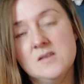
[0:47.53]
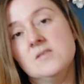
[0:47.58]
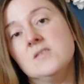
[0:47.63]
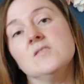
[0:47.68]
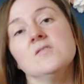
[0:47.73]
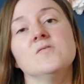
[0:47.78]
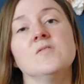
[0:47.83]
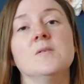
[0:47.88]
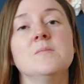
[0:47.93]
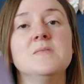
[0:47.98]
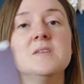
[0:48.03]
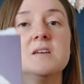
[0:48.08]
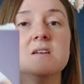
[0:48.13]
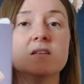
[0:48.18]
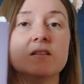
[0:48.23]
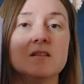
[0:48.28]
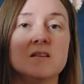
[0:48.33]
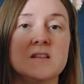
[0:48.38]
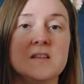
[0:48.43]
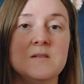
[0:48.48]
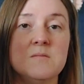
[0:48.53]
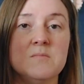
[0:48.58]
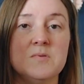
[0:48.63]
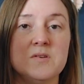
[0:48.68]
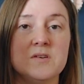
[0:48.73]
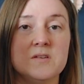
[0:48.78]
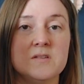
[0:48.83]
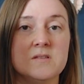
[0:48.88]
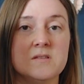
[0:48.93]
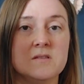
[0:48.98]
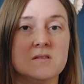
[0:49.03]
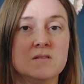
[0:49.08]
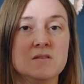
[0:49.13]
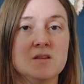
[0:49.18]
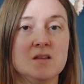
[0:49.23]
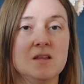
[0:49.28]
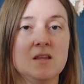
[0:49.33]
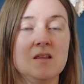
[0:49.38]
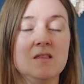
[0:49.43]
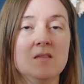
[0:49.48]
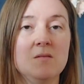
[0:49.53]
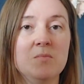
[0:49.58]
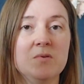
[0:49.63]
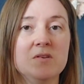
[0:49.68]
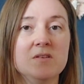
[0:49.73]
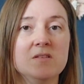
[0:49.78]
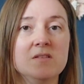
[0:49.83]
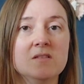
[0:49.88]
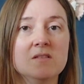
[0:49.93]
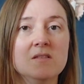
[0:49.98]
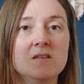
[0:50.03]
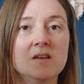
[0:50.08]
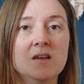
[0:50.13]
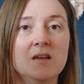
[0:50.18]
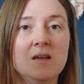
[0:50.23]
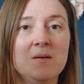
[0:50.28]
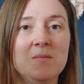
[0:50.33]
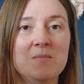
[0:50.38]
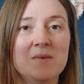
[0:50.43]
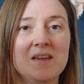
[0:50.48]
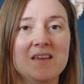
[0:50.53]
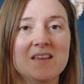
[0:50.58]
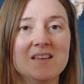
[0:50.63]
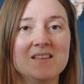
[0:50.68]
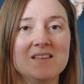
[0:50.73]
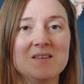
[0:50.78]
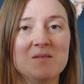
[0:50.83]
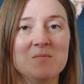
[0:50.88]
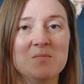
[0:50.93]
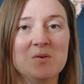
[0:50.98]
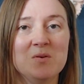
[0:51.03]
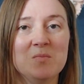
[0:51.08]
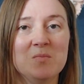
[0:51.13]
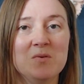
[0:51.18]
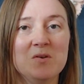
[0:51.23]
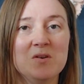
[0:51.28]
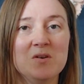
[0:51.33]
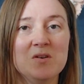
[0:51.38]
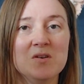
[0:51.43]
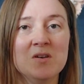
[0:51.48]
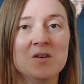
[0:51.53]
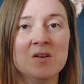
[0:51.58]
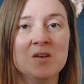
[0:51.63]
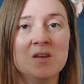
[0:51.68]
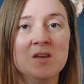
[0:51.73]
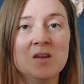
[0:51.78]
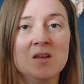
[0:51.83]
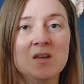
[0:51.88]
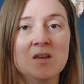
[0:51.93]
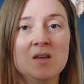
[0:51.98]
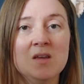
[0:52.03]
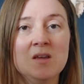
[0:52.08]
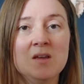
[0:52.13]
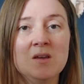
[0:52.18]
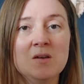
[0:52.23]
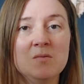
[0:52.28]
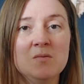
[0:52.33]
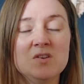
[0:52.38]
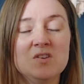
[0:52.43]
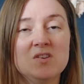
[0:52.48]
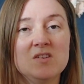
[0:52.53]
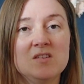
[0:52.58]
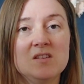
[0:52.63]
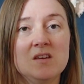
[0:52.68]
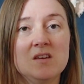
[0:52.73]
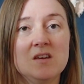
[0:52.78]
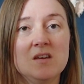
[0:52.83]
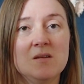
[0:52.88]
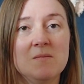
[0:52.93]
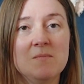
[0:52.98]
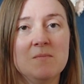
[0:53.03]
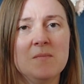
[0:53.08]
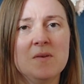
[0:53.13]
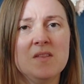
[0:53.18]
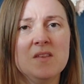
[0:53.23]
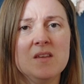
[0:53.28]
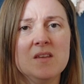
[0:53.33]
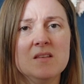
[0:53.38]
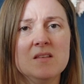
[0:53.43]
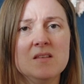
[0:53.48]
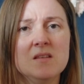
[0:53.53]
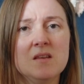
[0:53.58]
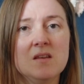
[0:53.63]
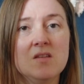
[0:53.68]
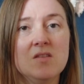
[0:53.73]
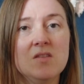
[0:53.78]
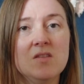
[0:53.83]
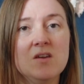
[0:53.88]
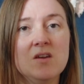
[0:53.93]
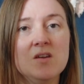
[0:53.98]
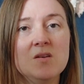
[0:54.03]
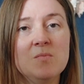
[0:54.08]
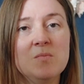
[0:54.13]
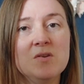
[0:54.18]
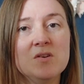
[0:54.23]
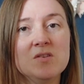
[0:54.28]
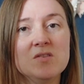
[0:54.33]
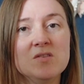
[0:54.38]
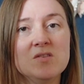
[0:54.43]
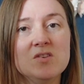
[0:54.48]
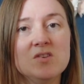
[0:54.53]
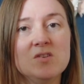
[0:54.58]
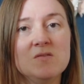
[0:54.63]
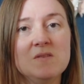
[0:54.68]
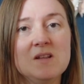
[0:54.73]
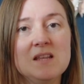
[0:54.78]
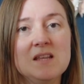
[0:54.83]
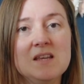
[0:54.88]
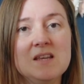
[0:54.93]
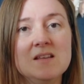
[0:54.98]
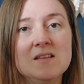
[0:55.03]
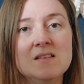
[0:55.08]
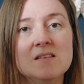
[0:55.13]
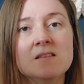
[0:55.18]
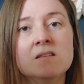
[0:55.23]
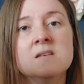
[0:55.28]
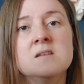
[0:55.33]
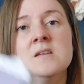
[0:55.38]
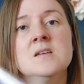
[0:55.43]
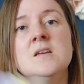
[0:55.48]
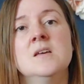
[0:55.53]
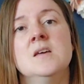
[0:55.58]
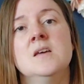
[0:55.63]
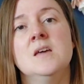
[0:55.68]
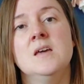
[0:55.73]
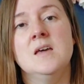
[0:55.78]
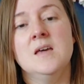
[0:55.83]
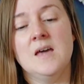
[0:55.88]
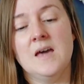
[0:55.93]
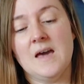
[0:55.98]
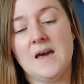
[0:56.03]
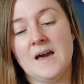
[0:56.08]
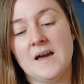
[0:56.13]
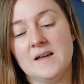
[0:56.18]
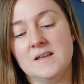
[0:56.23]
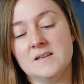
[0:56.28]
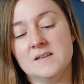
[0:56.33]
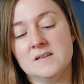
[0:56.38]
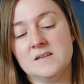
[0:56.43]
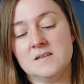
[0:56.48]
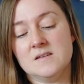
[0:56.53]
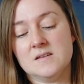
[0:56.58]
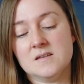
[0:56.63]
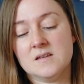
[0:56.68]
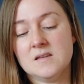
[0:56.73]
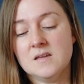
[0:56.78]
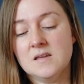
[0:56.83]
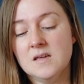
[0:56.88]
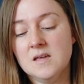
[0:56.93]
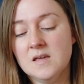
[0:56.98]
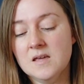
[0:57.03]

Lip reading: So it's from the Tilly and the Buttons Make It Simple book, which is I think her third book that she released, and